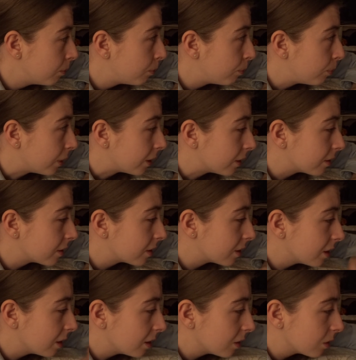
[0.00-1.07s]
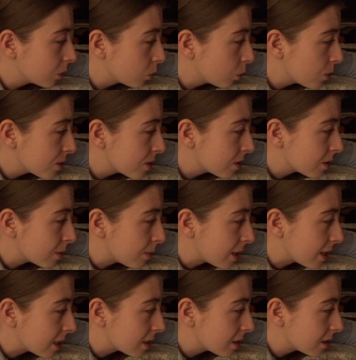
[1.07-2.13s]
but it wasn't a
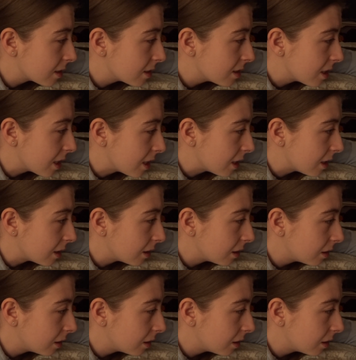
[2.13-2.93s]
bad day.